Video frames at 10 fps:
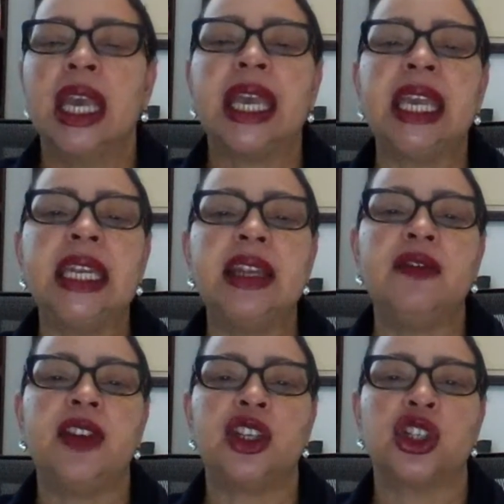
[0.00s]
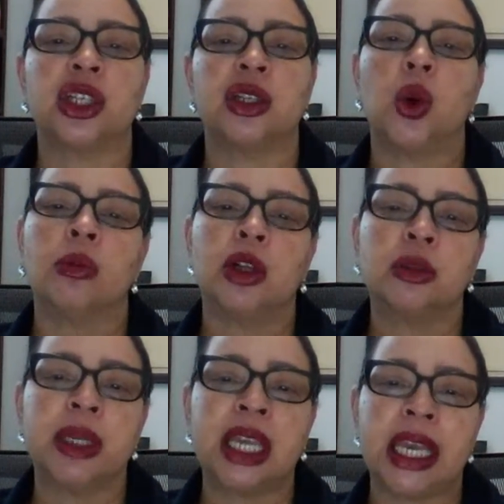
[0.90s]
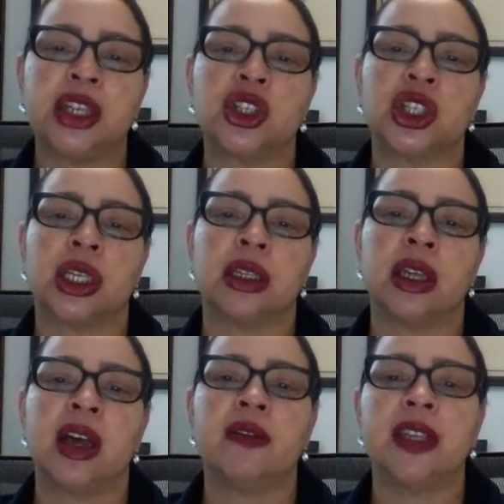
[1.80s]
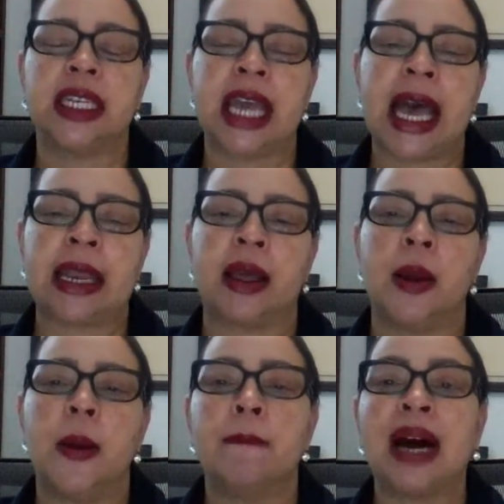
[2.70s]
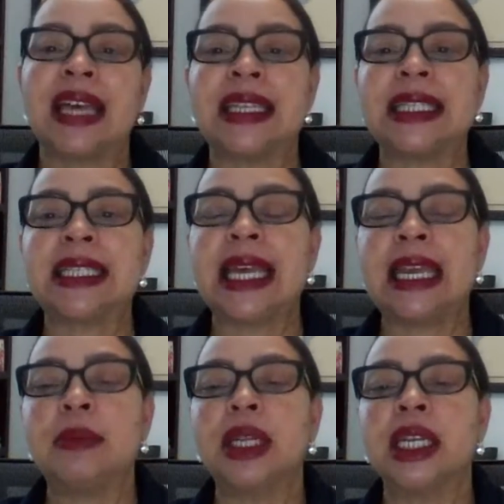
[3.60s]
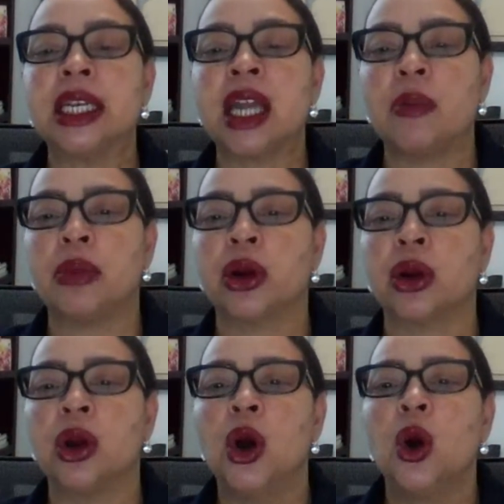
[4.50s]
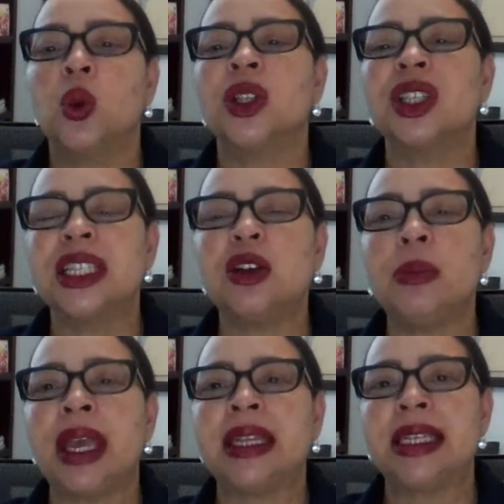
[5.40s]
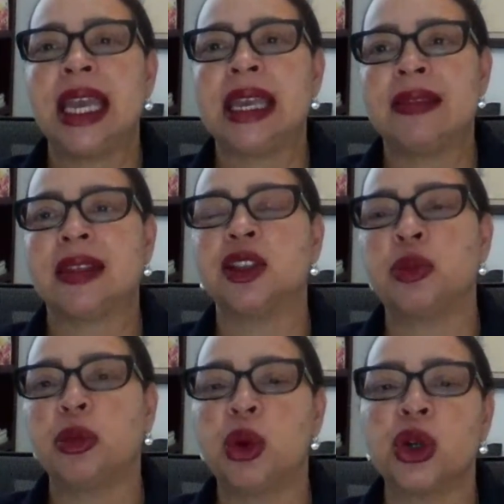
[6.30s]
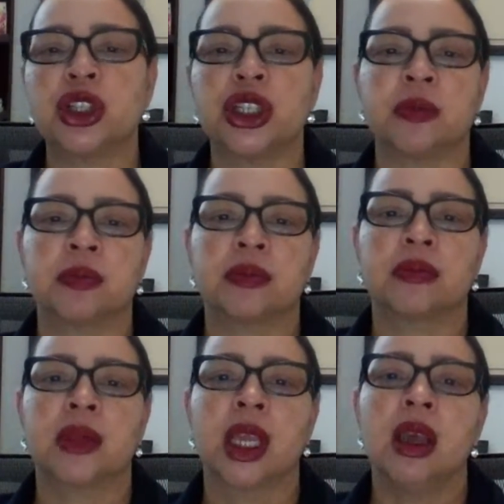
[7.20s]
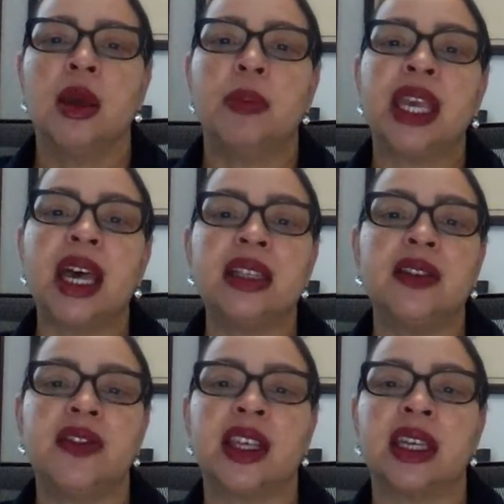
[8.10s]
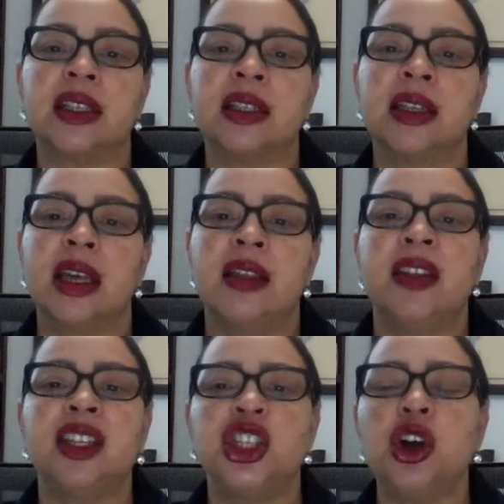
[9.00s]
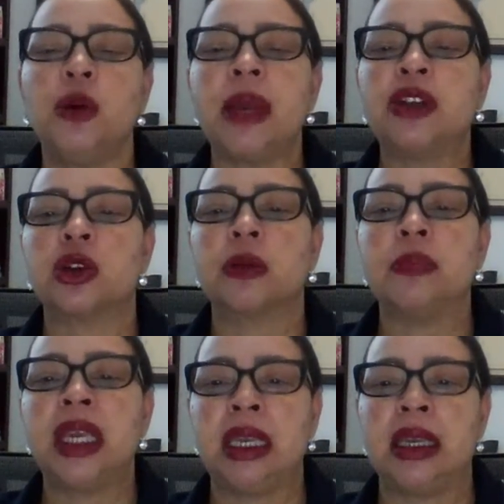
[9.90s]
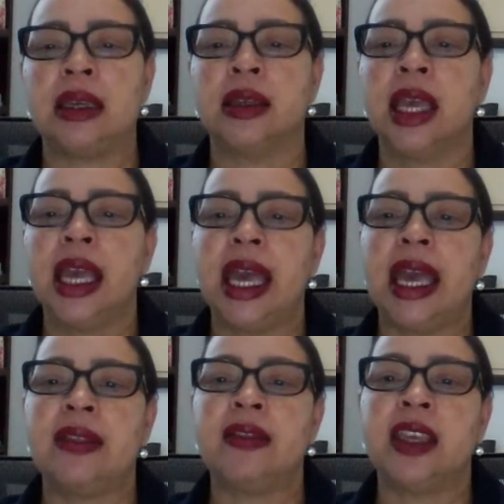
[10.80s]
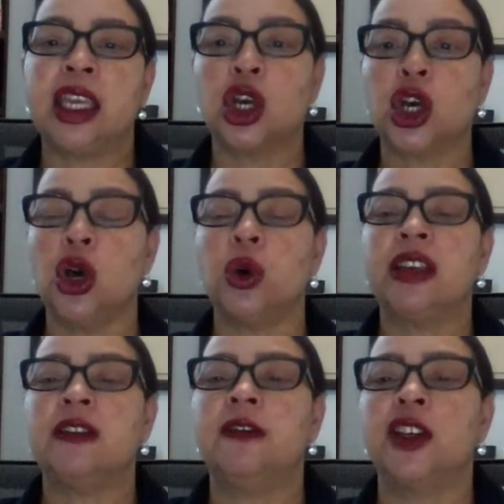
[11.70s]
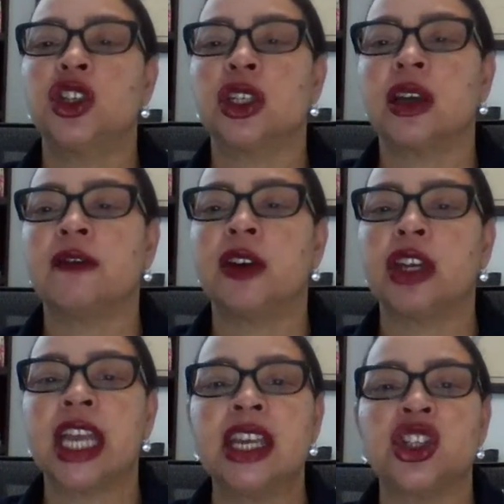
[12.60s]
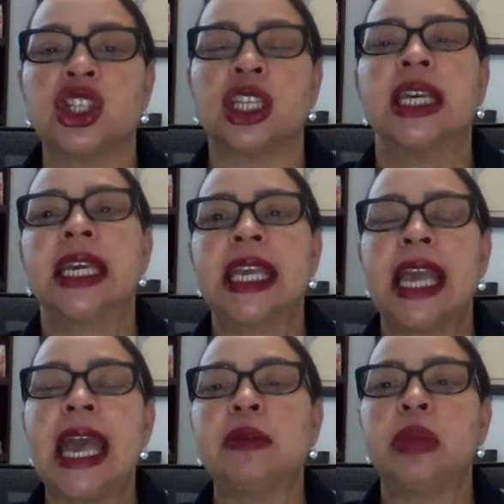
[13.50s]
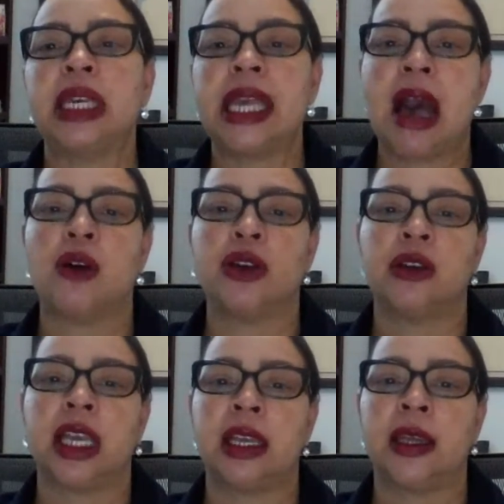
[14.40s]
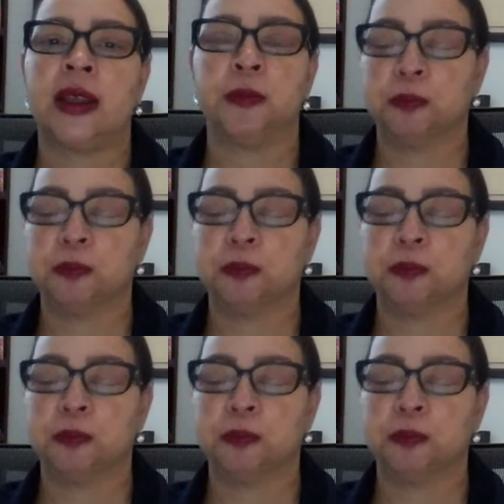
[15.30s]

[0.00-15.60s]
Any division or multiplication of the data by the same number will still maintain this proportion. Because of this, the geometric mean and the coefficient of variation can be calculated.